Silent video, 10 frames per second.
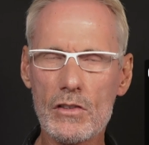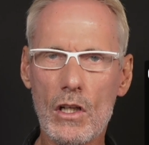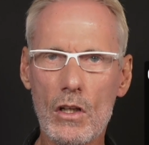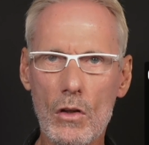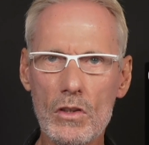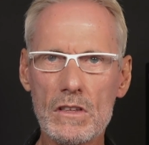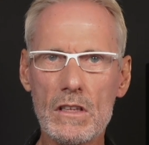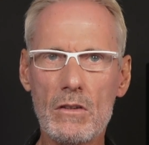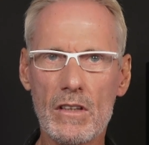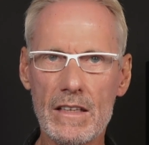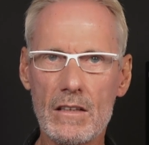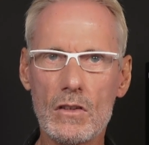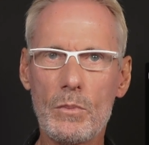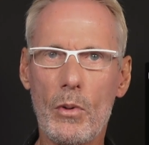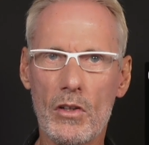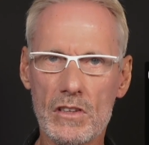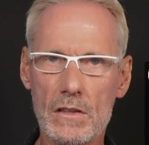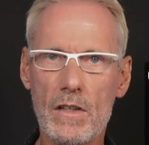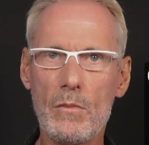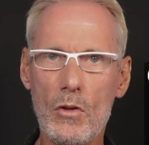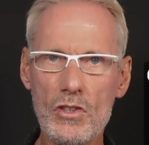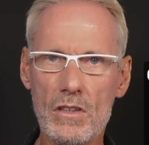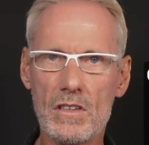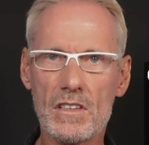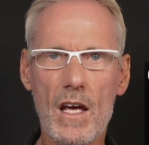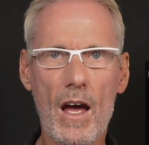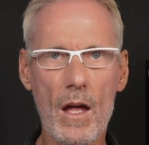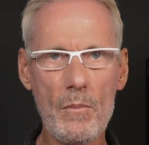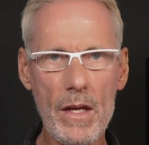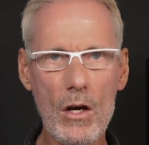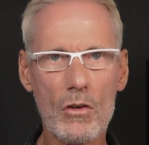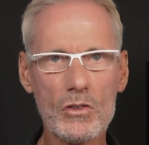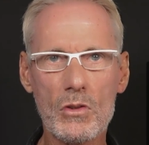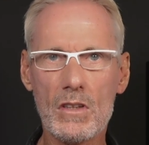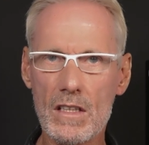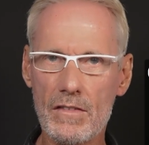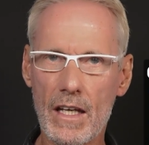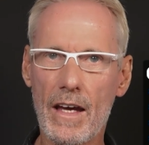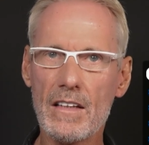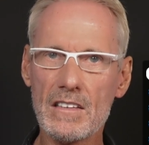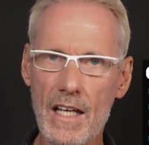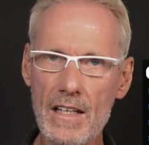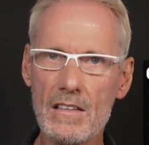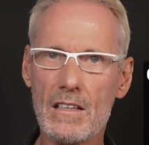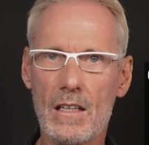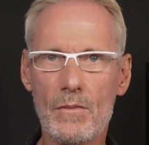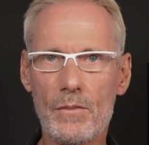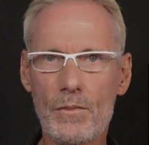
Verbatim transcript: is closely related to positive emotions and may also alleviate anxiety.